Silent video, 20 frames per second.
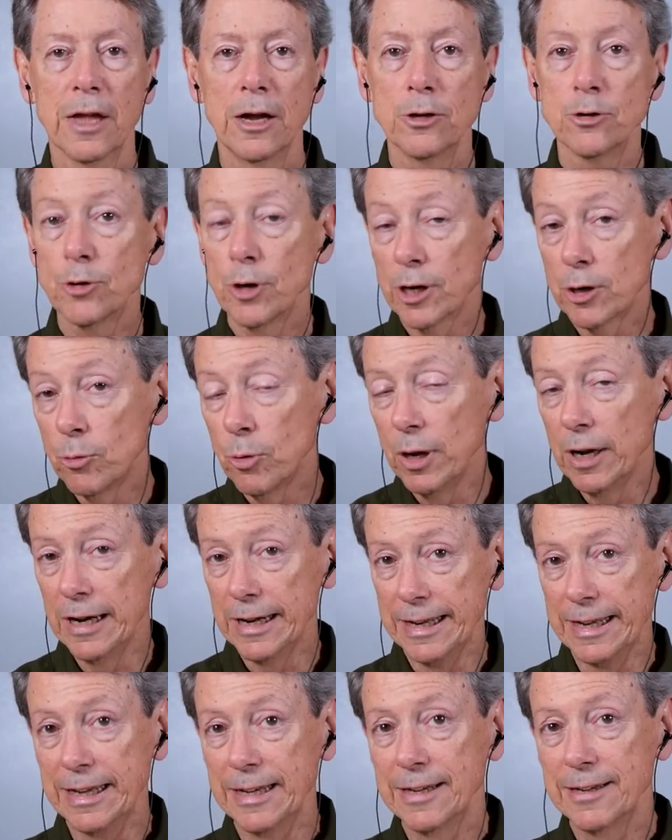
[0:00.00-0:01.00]

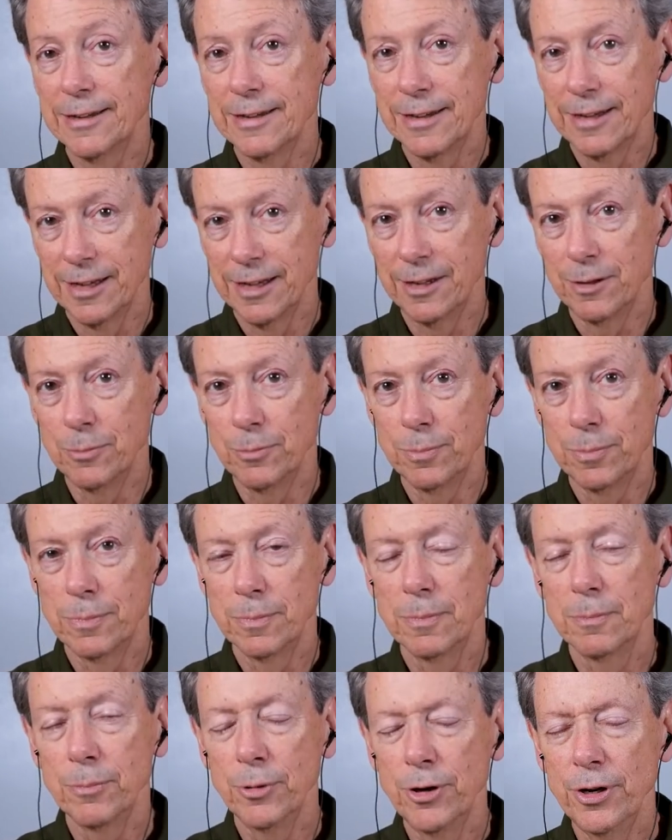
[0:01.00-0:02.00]
Tranquility in
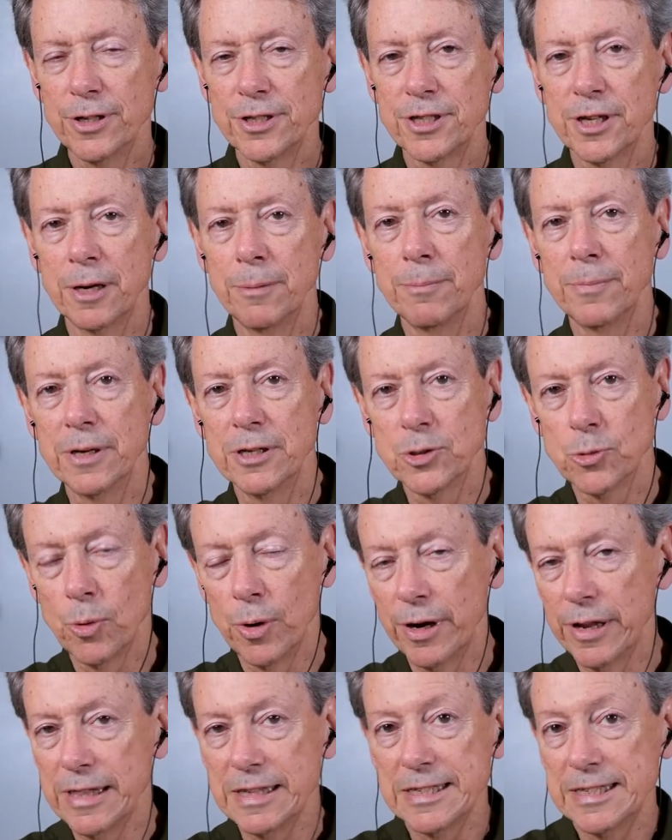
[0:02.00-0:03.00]
Buddhism is
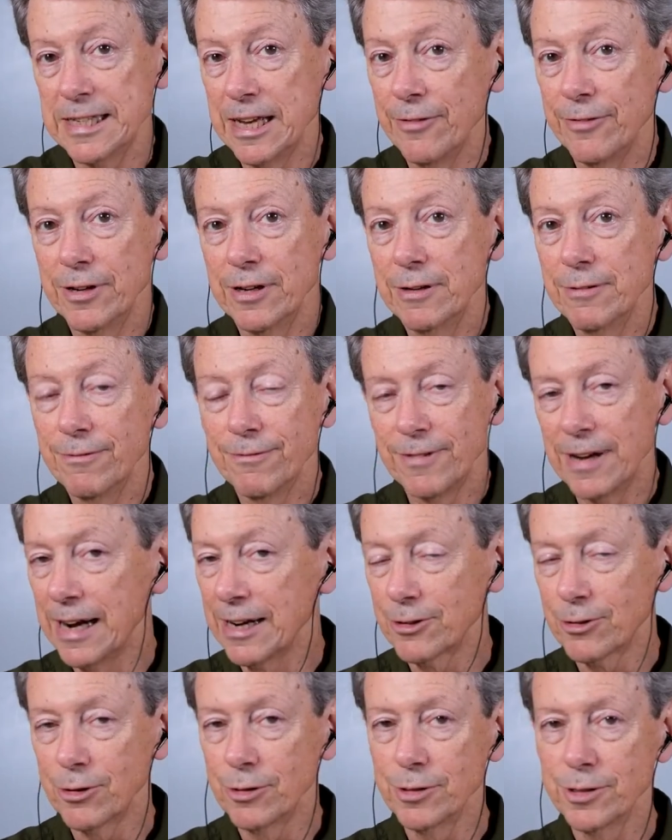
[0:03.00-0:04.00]
one of the seven
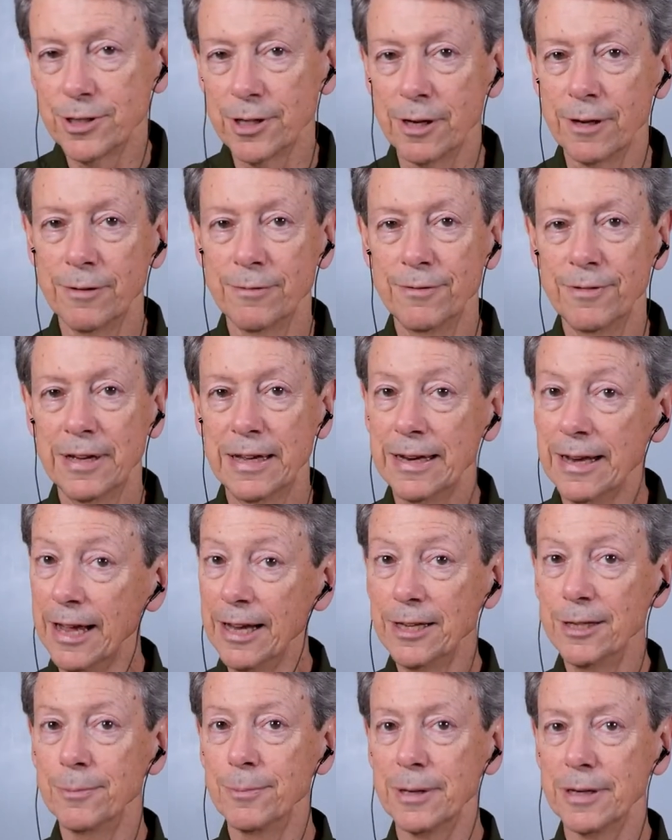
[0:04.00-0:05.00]
factors of
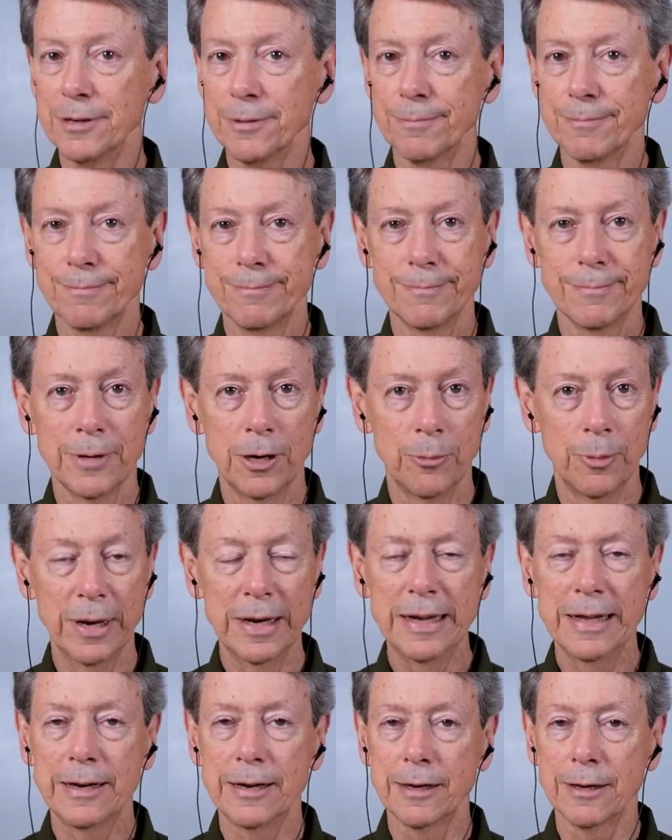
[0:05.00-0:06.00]
enlightenment,
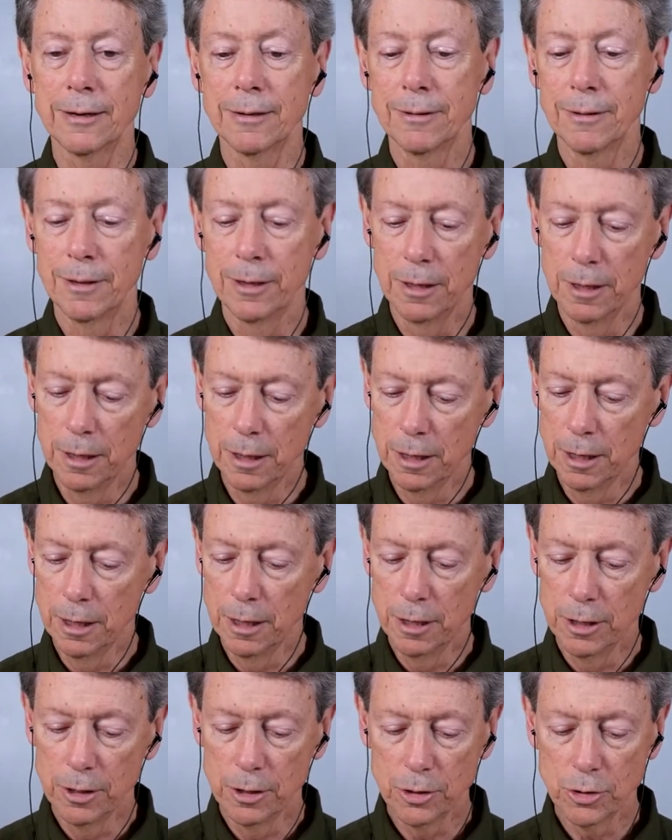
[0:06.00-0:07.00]
awakening,
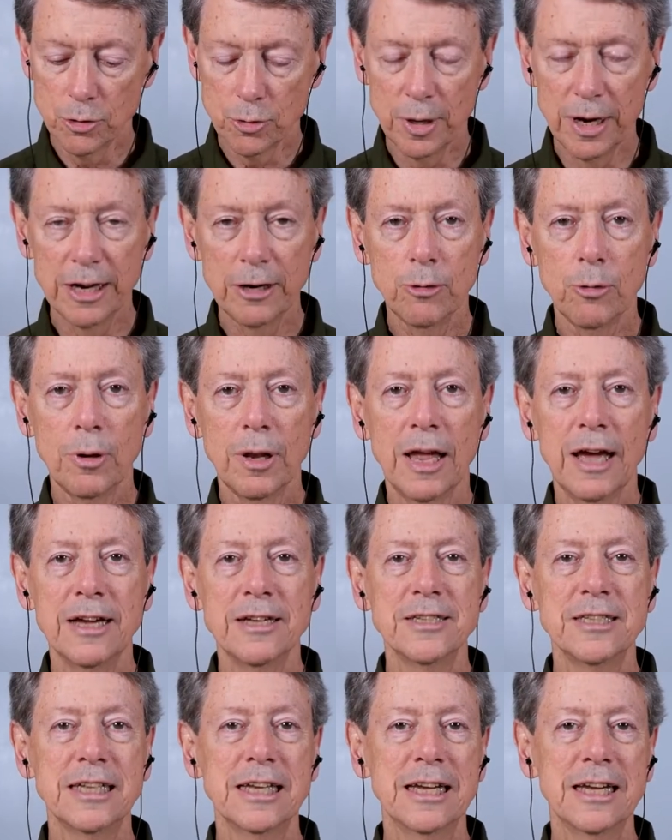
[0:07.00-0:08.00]

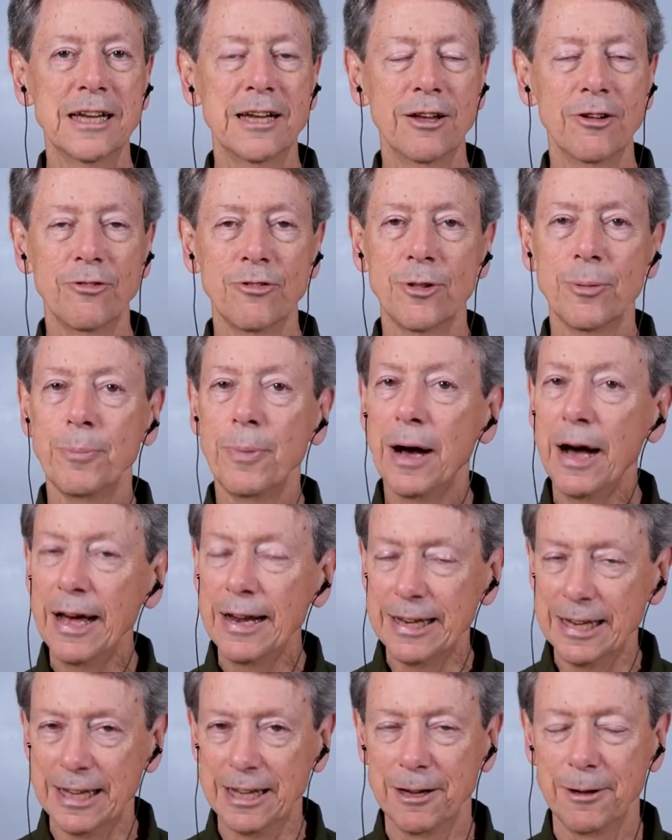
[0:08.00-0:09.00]
tranquilizing the
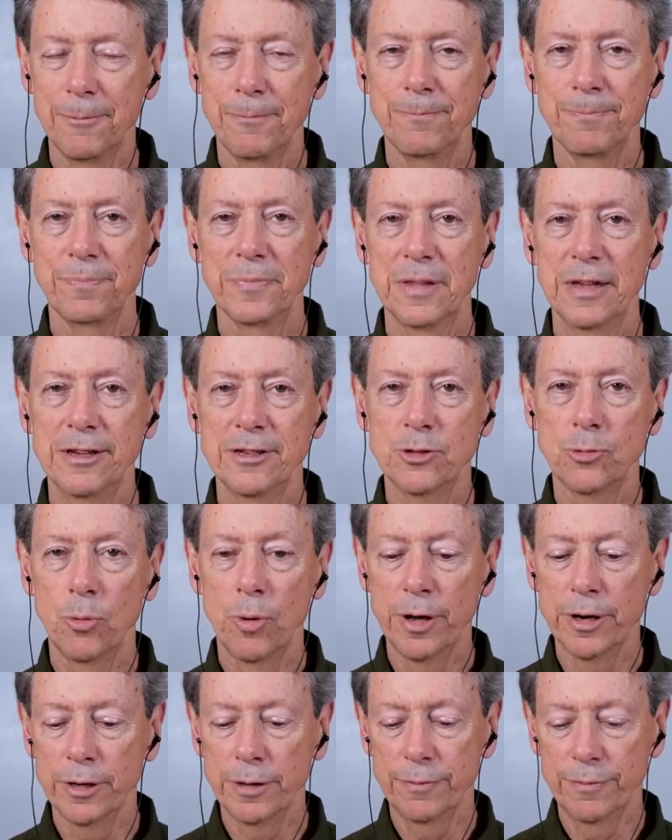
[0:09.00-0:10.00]
body is
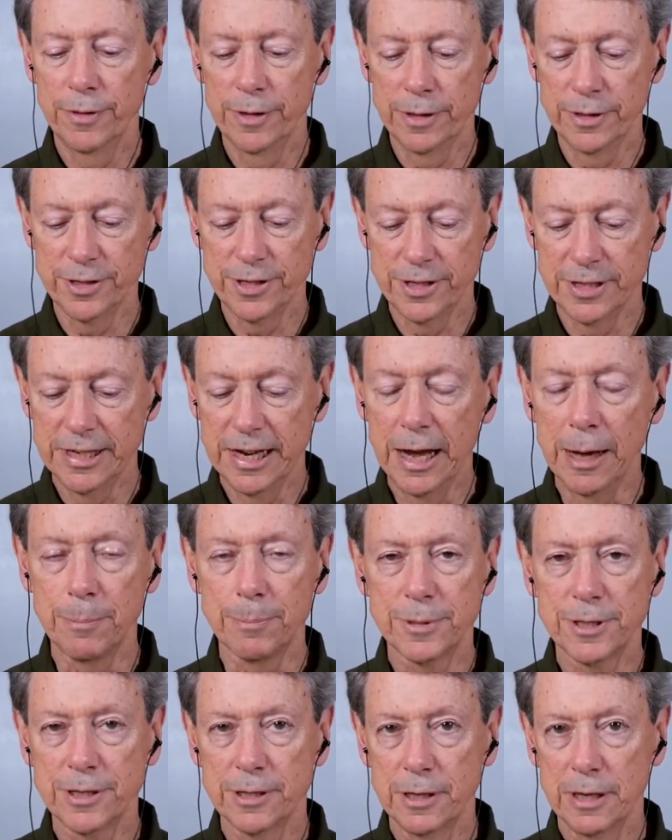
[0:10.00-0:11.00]
one of the
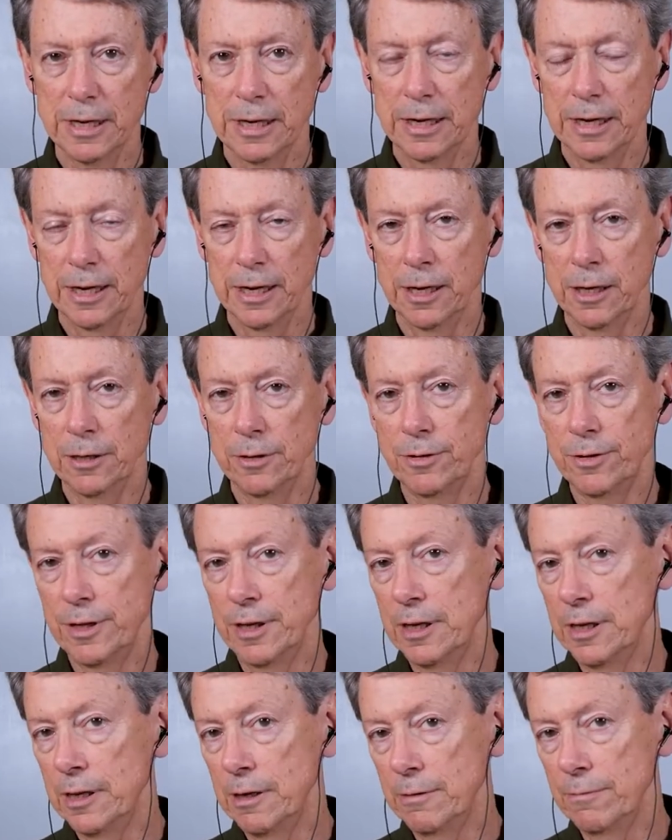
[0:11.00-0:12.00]
steps in
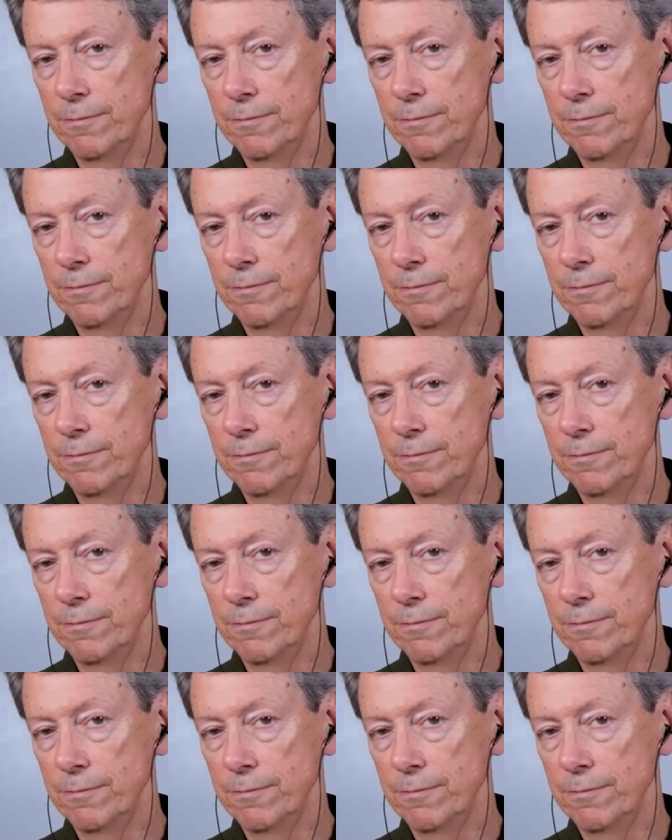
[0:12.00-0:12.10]
the